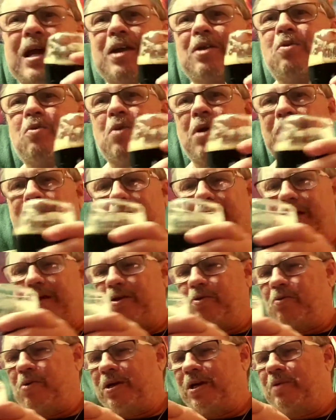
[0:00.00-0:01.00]
I don't want
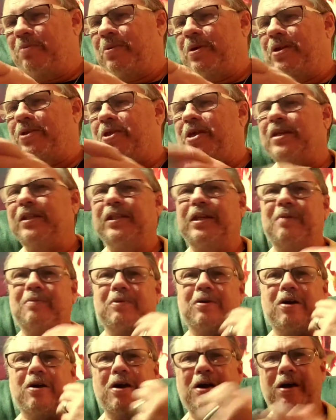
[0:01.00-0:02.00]
anybody to think that
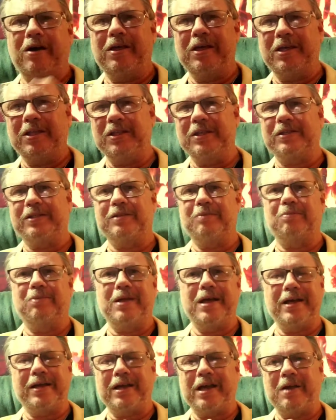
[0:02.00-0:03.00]
I'm calling this a
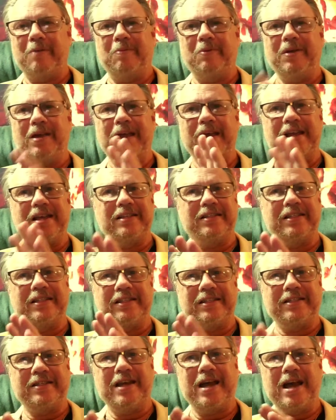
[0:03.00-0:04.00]
black IPA because
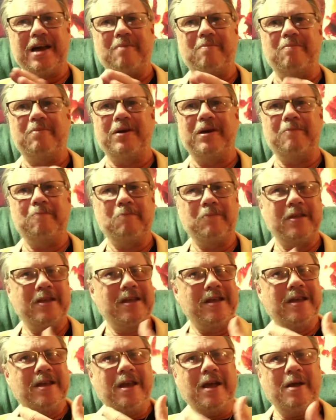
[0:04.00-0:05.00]
it's not, but
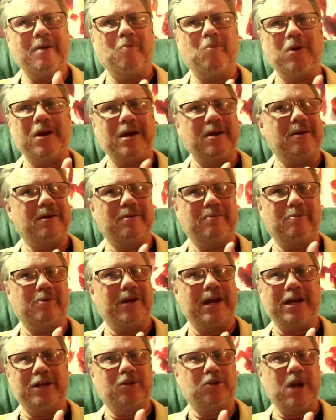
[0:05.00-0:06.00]

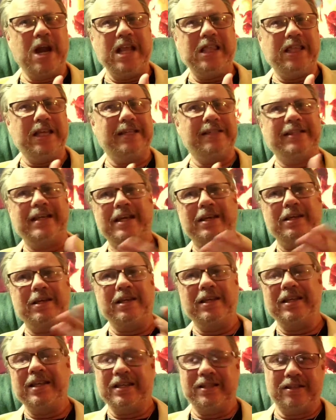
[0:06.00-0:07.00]
When I drink this,
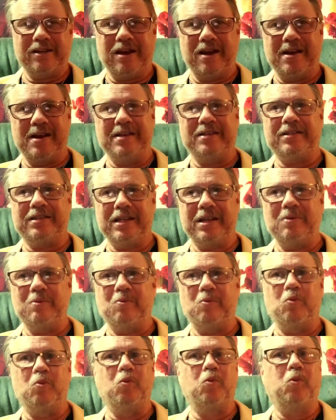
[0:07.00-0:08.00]
that's honestly
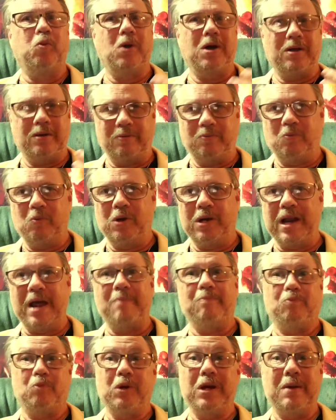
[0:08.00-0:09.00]
what
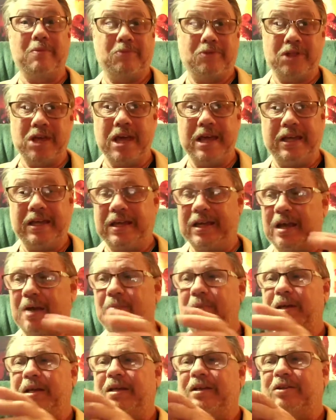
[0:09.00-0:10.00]
I'm thinking.
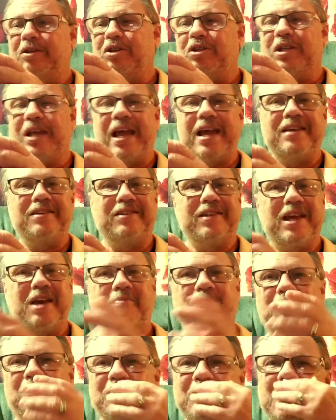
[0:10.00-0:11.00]
I mean, it just has
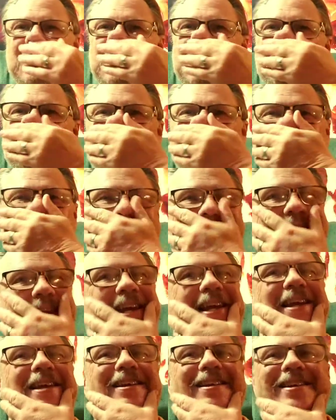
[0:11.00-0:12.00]
that, you know,
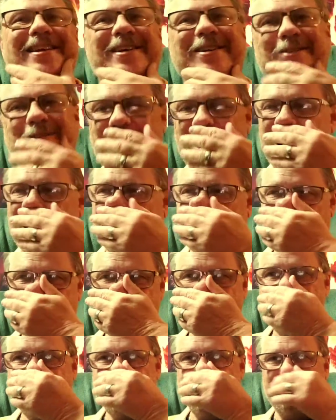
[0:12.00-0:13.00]
that India dark
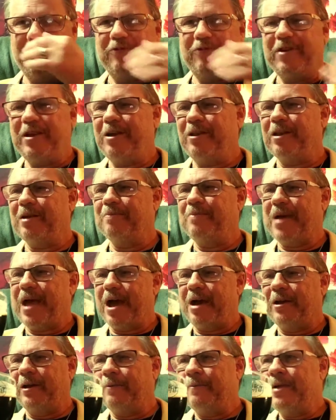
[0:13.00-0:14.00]
feel
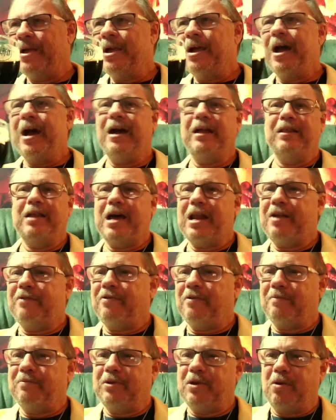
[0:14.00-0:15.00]
about it. A lot
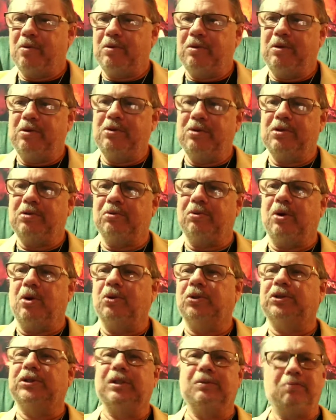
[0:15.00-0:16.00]
of them don't use
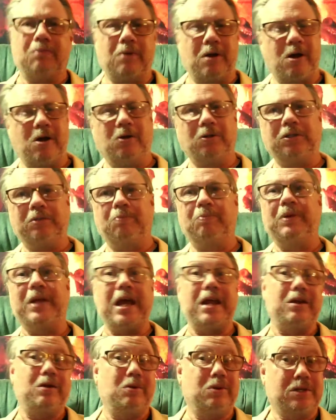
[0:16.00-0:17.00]
roasted malts, but
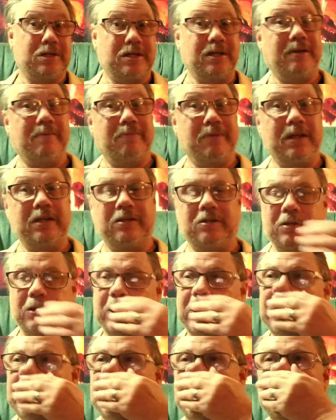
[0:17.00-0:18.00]
I know some that
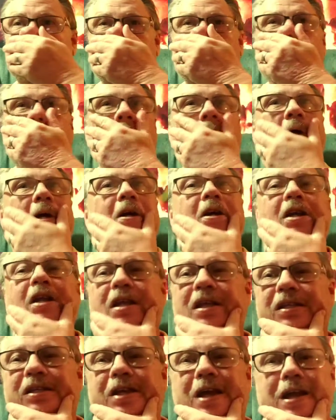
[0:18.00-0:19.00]
do.
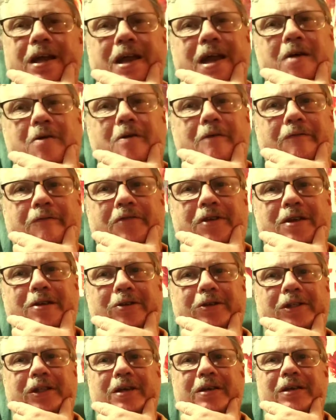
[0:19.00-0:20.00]
It's kind of how it
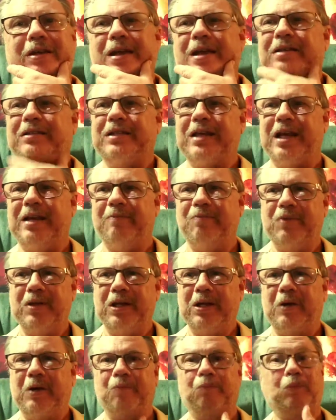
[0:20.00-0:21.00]
feels. It has that,
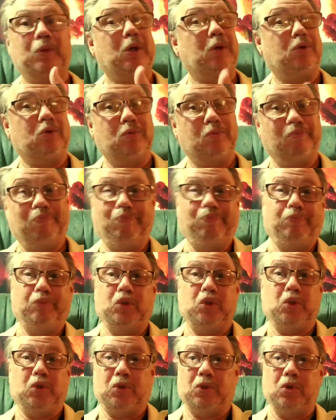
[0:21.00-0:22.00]
you know,
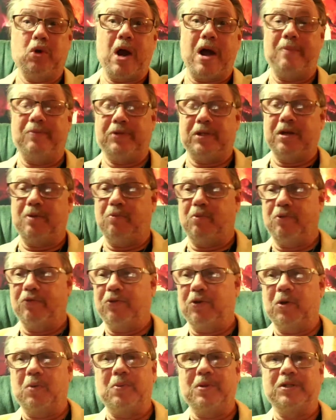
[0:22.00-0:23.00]
some
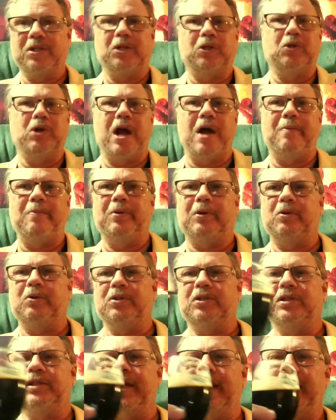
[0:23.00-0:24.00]
refer to them as a
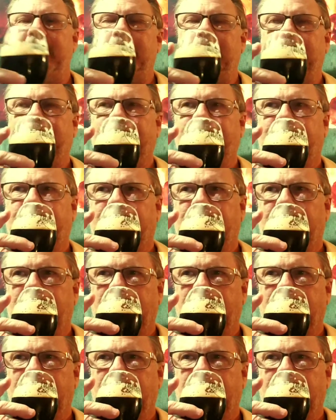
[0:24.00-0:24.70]
tropical stout.